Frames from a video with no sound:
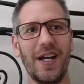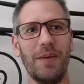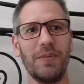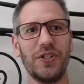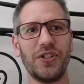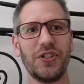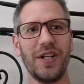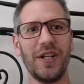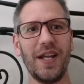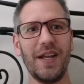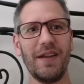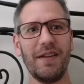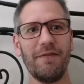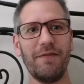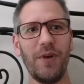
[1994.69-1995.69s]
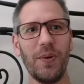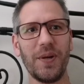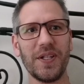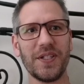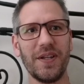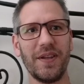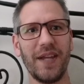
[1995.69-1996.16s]
we should
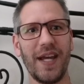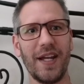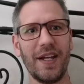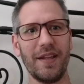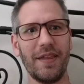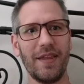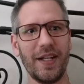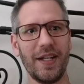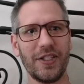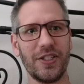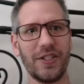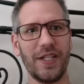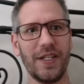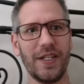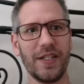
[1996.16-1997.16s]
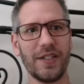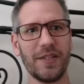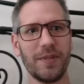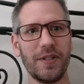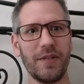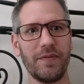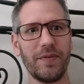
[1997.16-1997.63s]
focus on that. I think I should need to get some
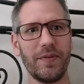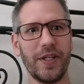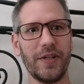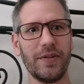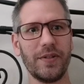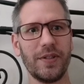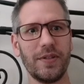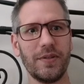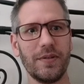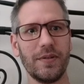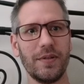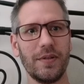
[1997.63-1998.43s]
stuff over here too.